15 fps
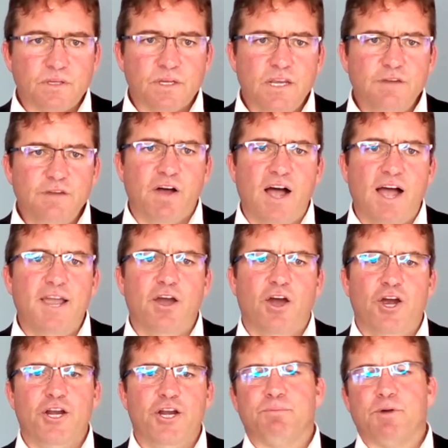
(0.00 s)
If I
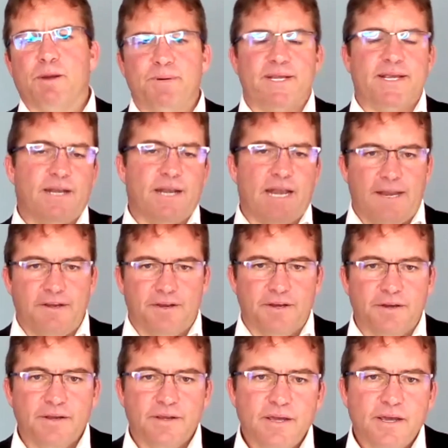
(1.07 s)
own a property in
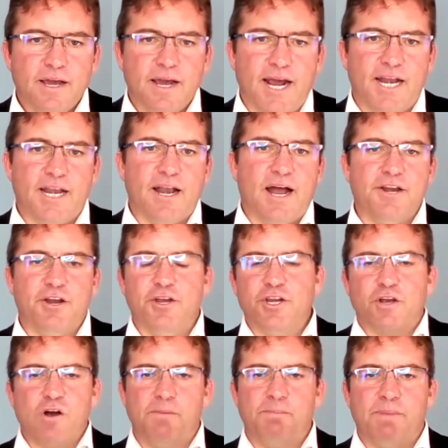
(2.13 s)
London, and I know you
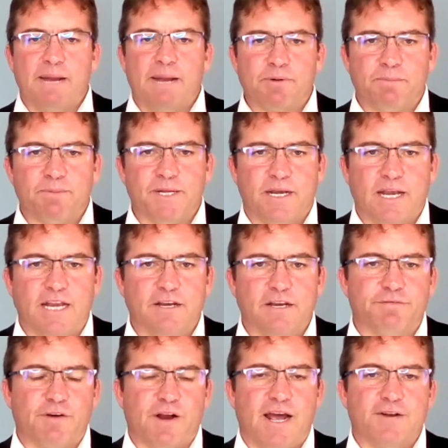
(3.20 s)
can't buy a property in London
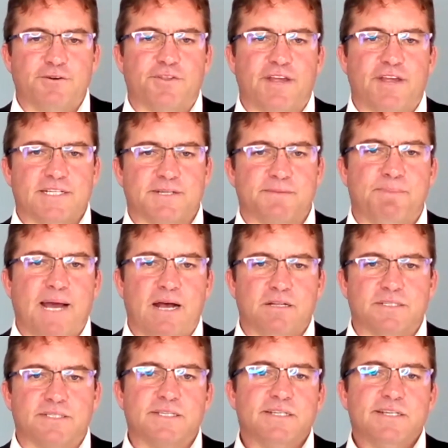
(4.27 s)
for
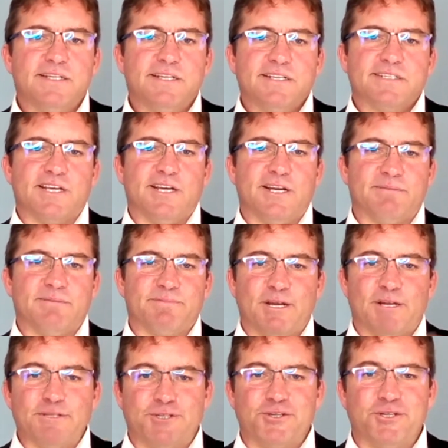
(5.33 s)
£100,000, so
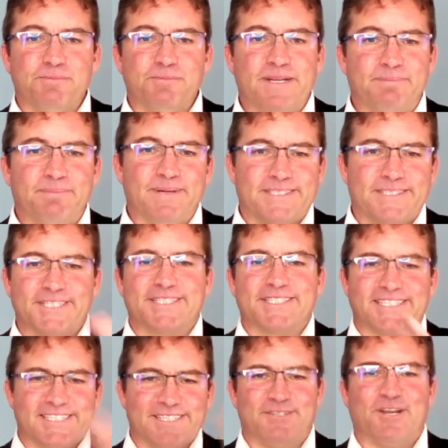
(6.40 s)
don't shoot me, but just
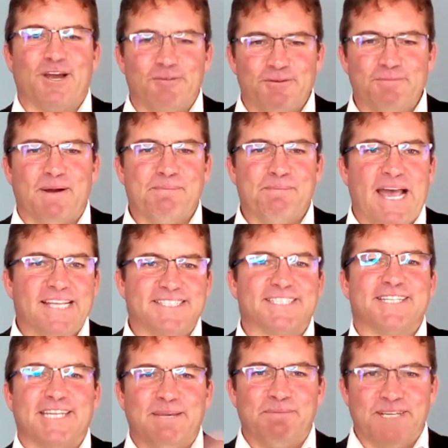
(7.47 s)
go with my maths
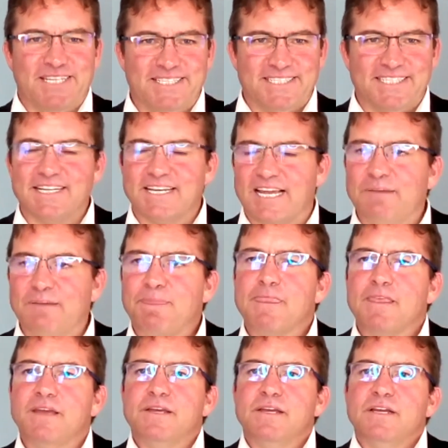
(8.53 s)
to keep it easy, okay?
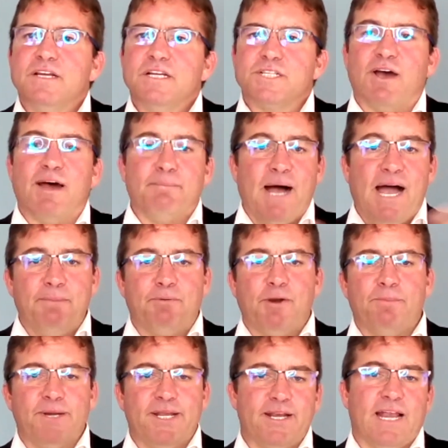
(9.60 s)
So I buy a
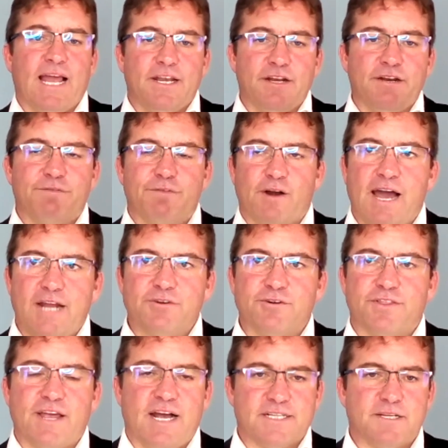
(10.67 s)
property in London for
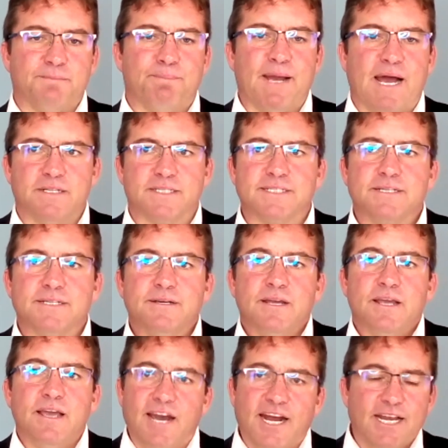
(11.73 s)
£100,000,
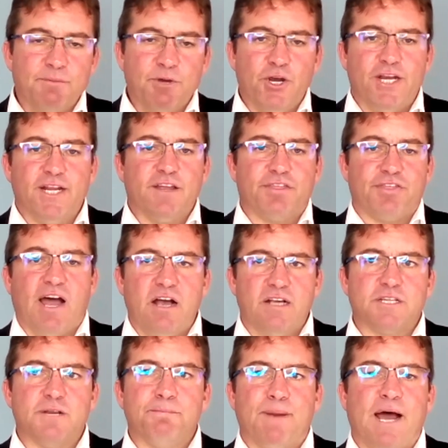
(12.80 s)
and I'm earning
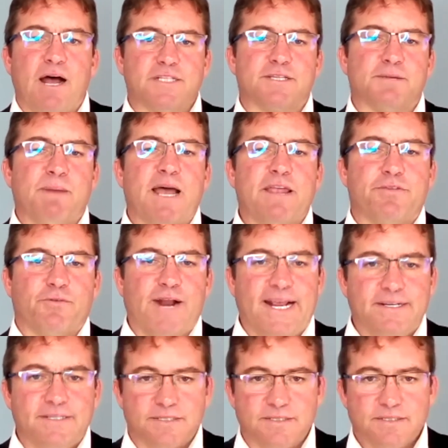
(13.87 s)
£1,000 a month
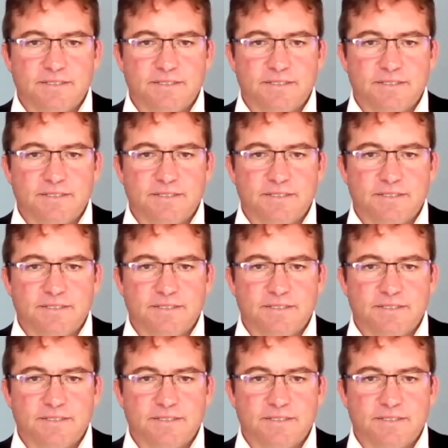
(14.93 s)
rent